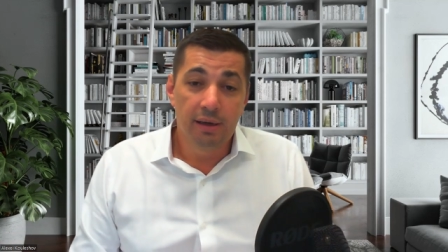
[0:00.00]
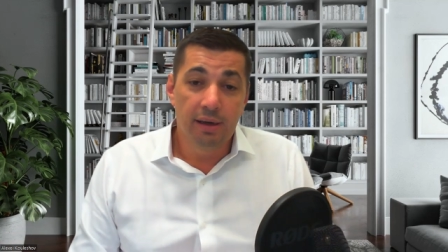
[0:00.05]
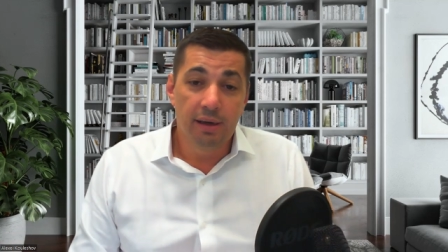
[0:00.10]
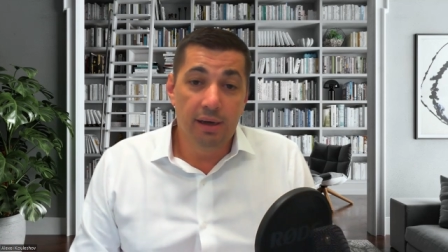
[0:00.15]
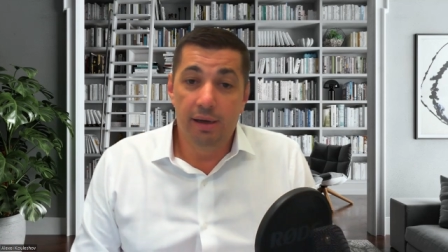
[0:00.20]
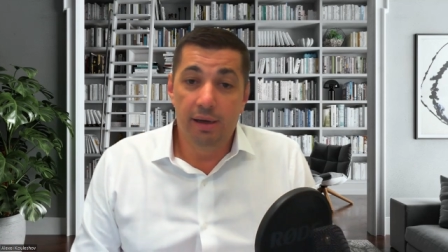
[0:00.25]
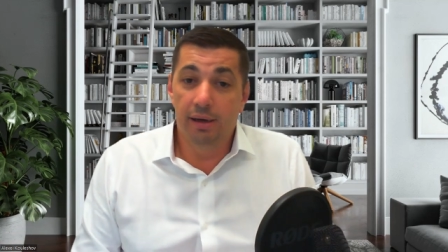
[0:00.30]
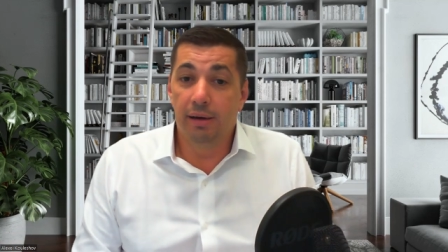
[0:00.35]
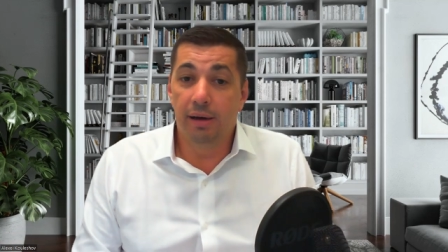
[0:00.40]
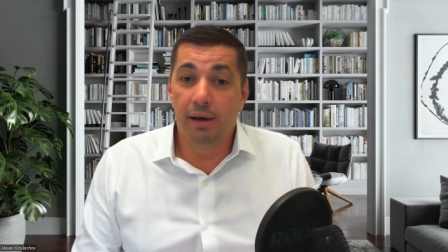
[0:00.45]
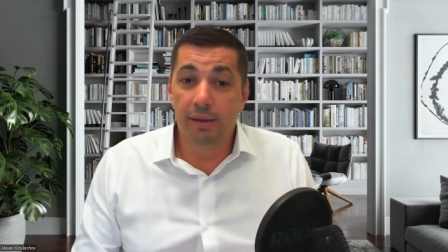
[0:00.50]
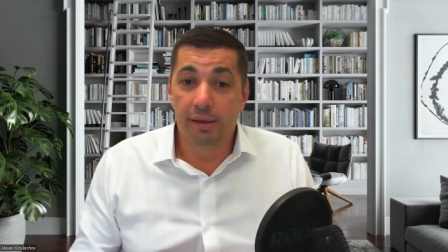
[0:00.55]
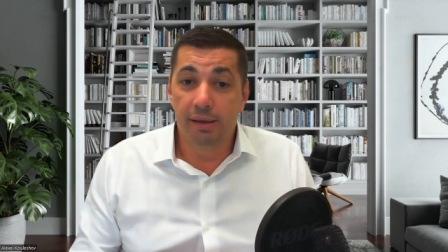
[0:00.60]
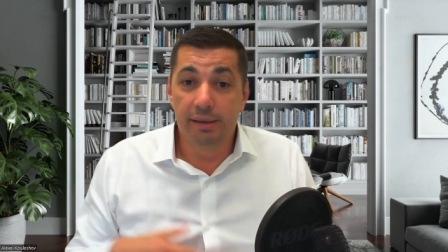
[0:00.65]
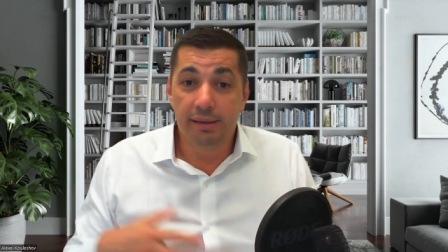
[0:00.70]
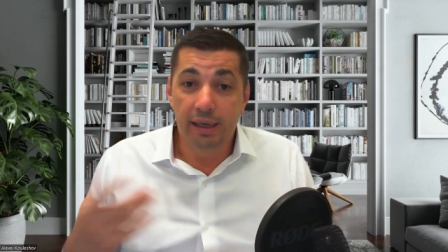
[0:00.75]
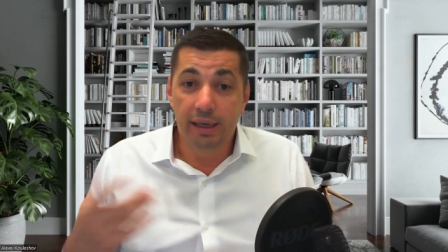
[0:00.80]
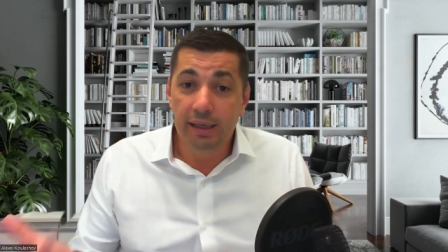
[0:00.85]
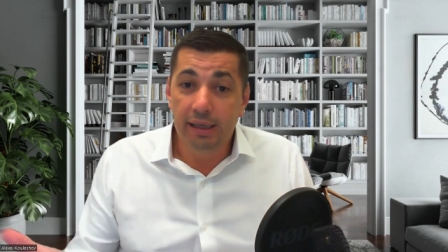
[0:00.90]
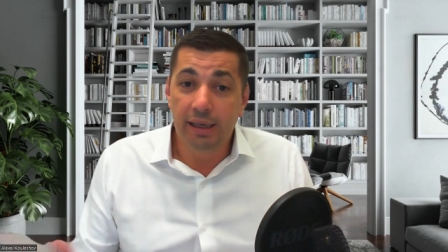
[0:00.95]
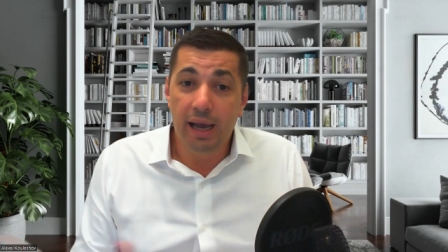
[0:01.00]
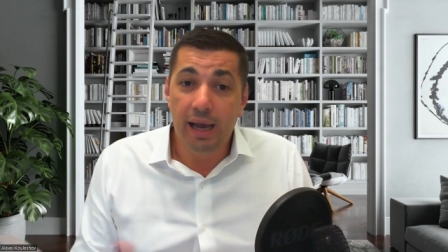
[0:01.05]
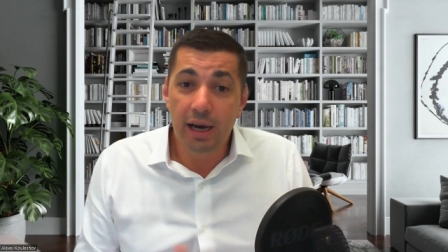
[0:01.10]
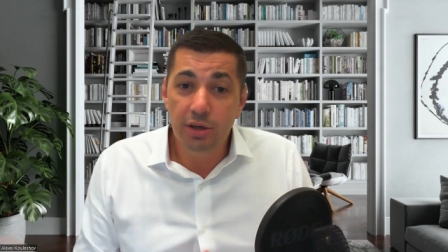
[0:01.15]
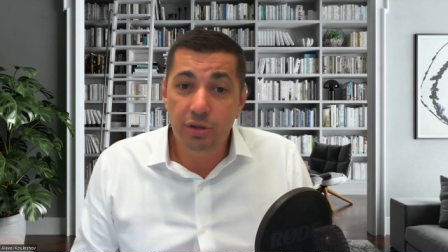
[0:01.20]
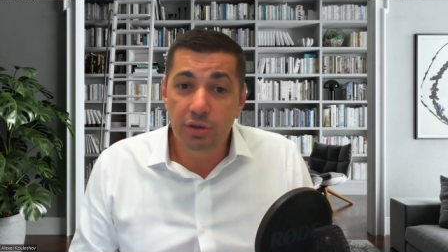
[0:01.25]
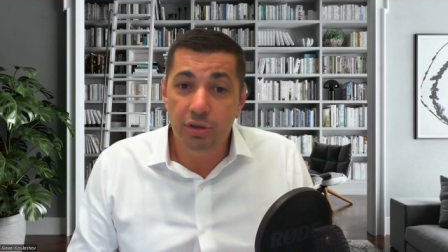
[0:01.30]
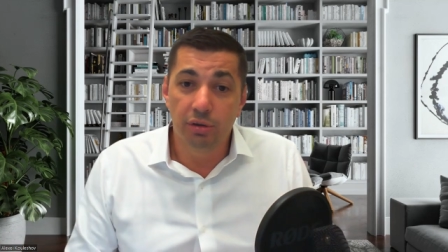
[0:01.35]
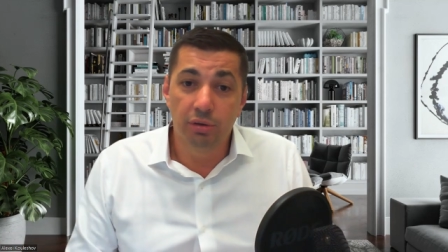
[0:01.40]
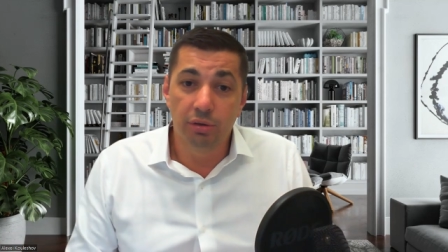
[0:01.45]
Are they taking
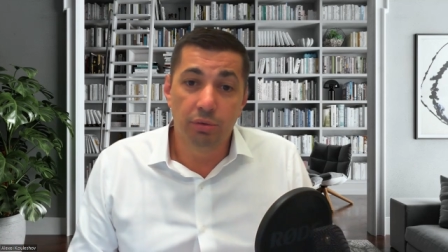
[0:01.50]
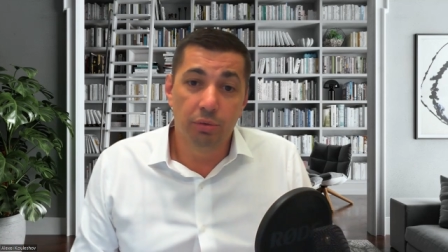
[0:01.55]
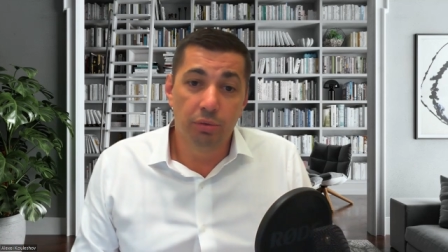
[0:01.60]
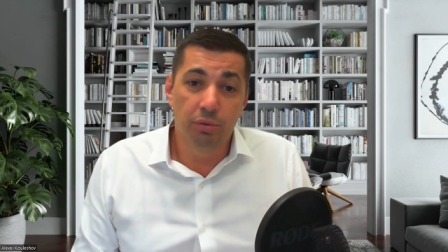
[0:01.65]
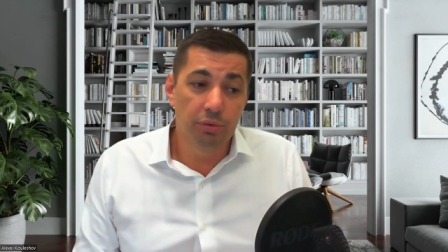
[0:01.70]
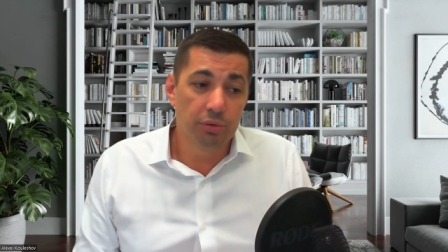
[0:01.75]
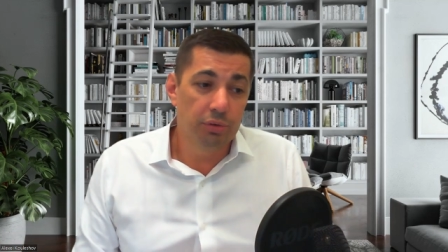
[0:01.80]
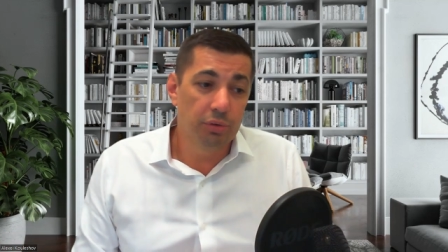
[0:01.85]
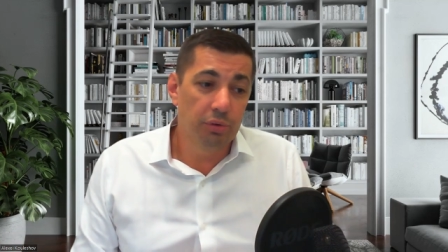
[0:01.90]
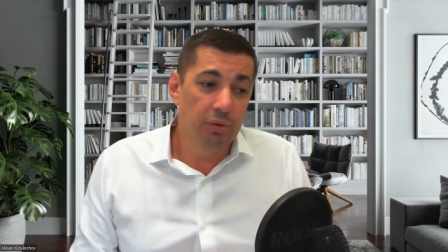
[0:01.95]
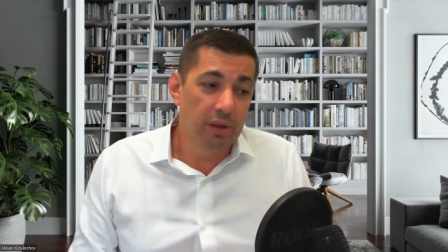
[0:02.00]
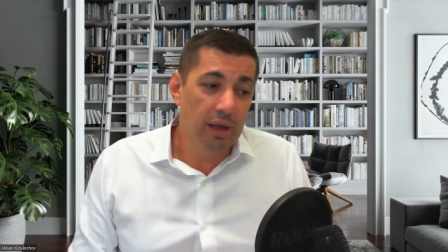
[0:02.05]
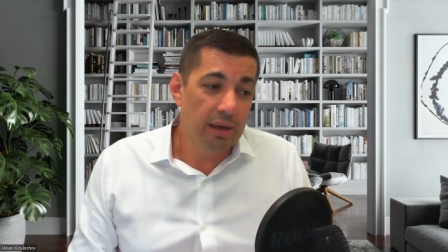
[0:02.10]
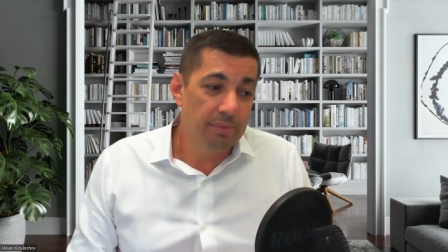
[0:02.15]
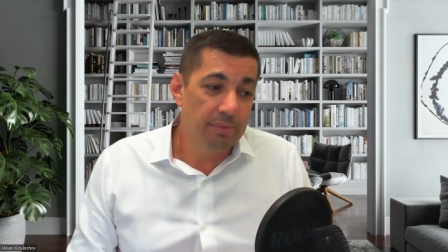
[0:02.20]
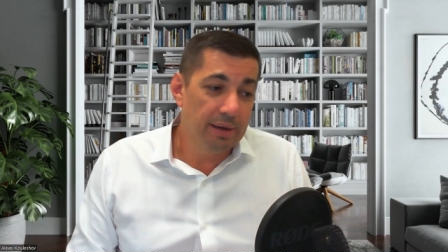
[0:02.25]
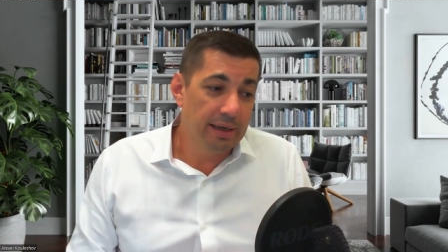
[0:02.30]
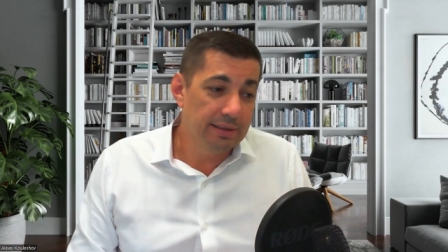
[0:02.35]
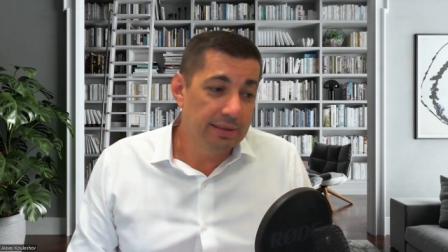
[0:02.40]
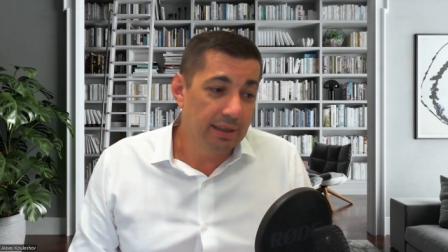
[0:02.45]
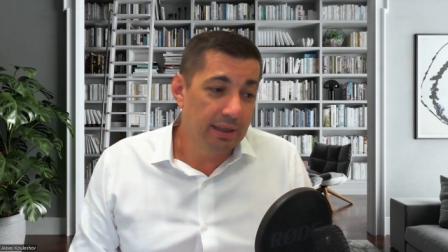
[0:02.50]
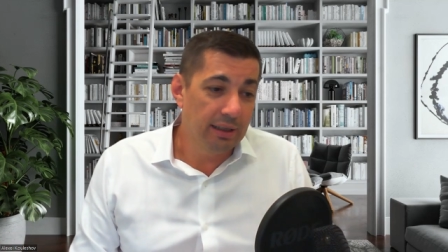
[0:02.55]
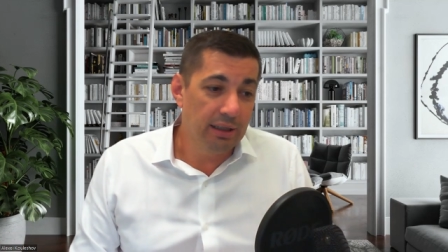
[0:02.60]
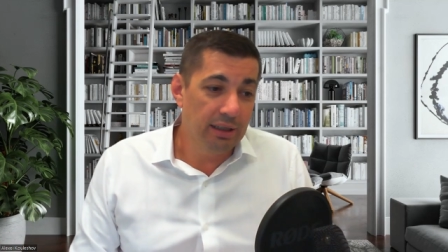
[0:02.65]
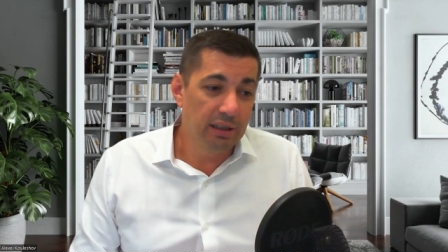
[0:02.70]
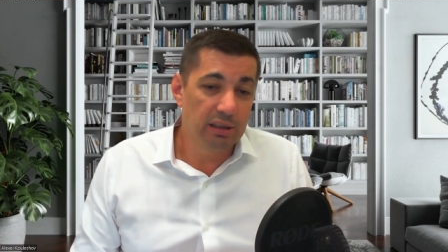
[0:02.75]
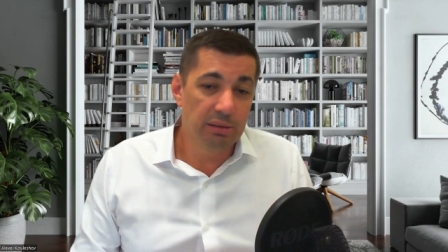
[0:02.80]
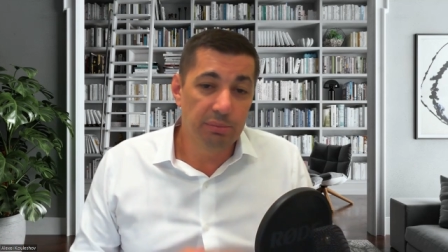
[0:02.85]
action, or do they basically need